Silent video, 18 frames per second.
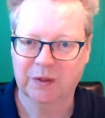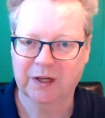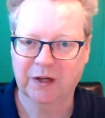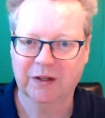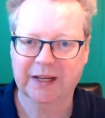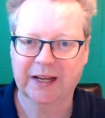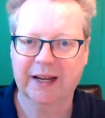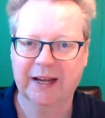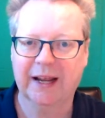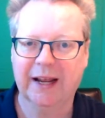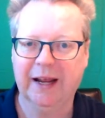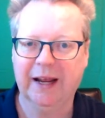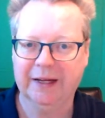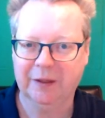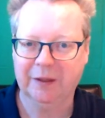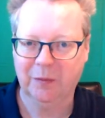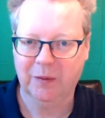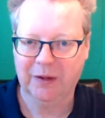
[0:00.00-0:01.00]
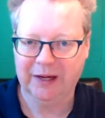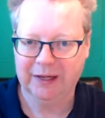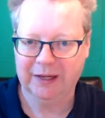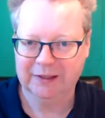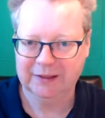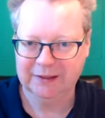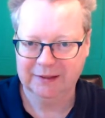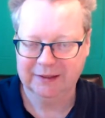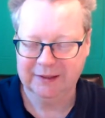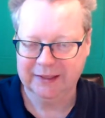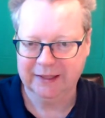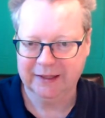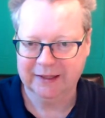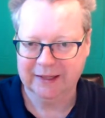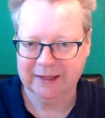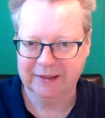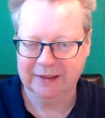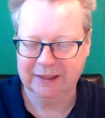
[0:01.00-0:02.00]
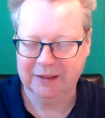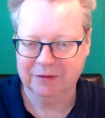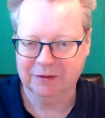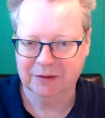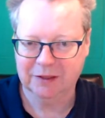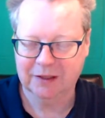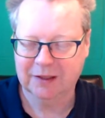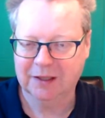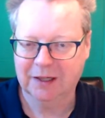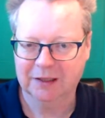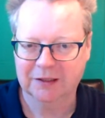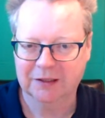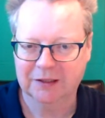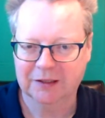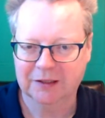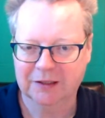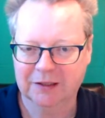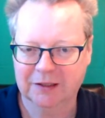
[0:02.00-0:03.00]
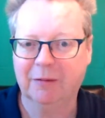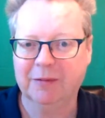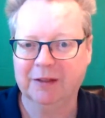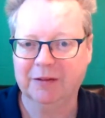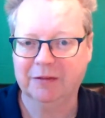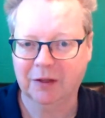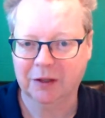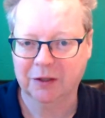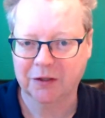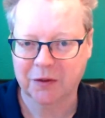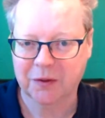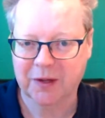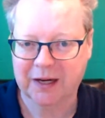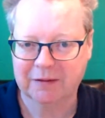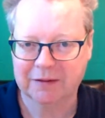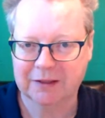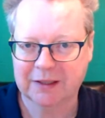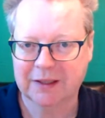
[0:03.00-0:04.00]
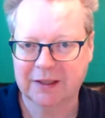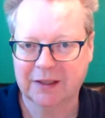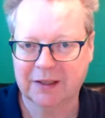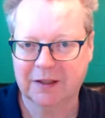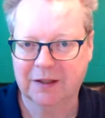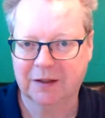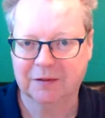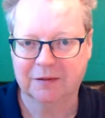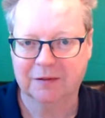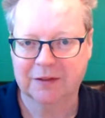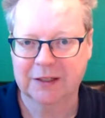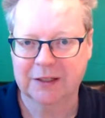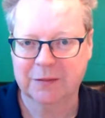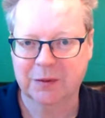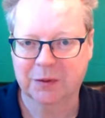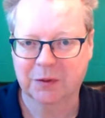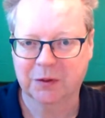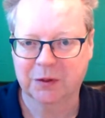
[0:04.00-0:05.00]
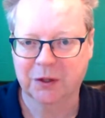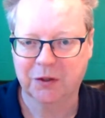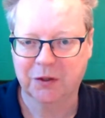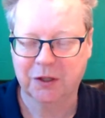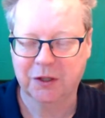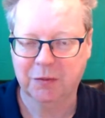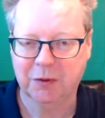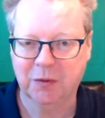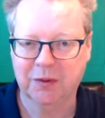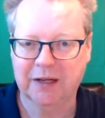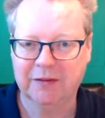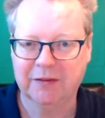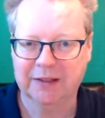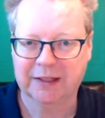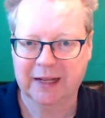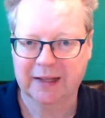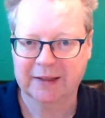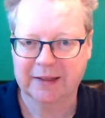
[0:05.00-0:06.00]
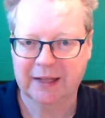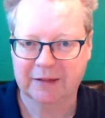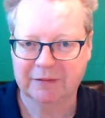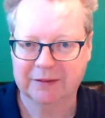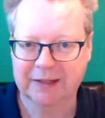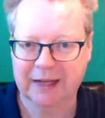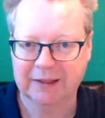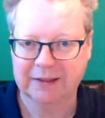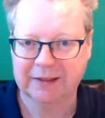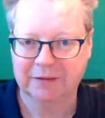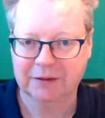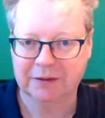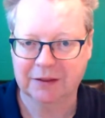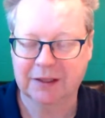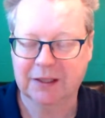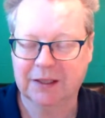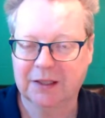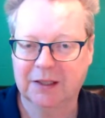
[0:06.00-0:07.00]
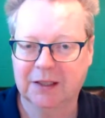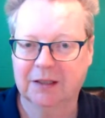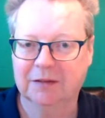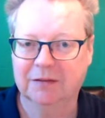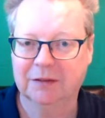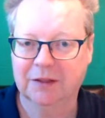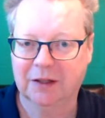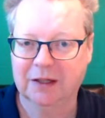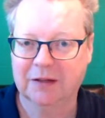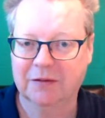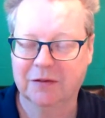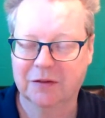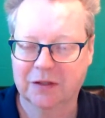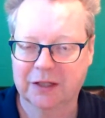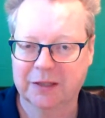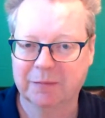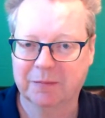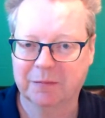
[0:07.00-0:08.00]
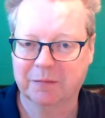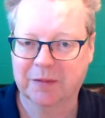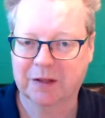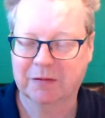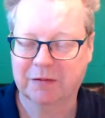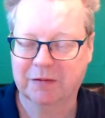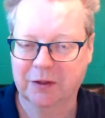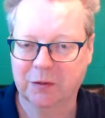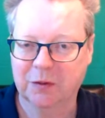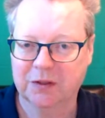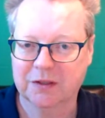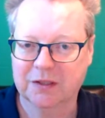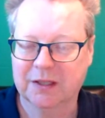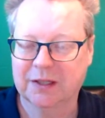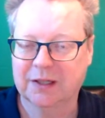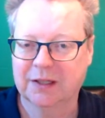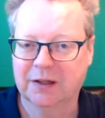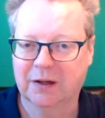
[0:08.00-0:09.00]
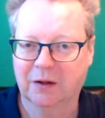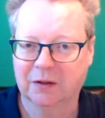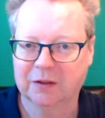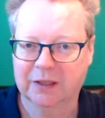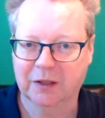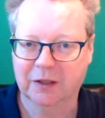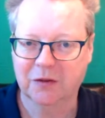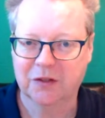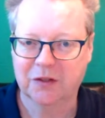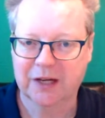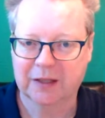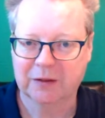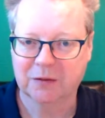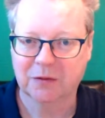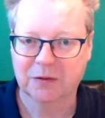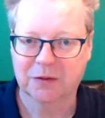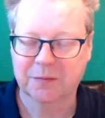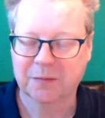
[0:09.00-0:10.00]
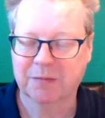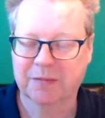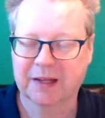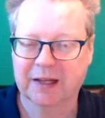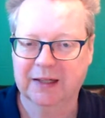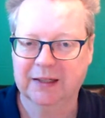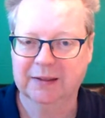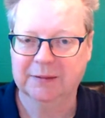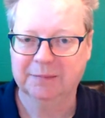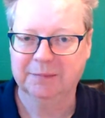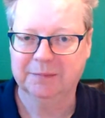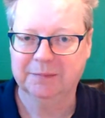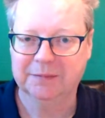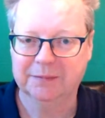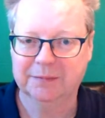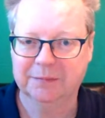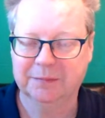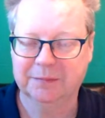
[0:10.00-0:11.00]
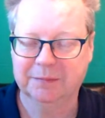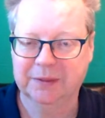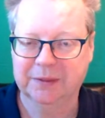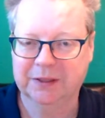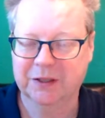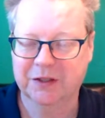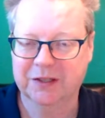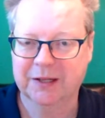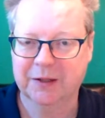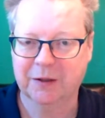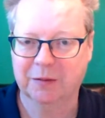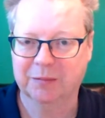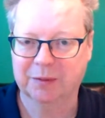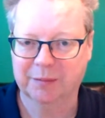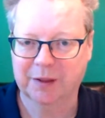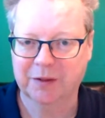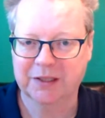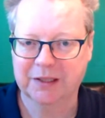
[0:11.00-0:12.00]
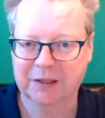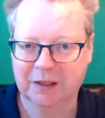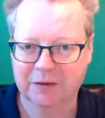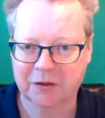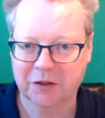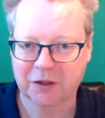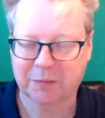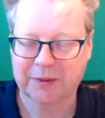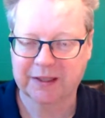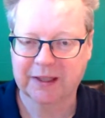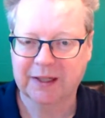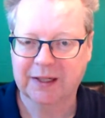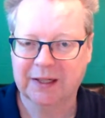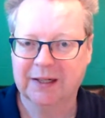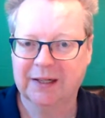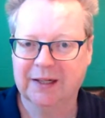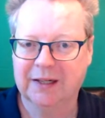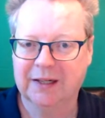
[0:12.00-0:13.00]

We don't get anywhere near that level. I don't care how many followers you have on Facebook or YouTube, you will never get lev- that level of live stream viewers on those channels. Um, because they're not promoting live shopping.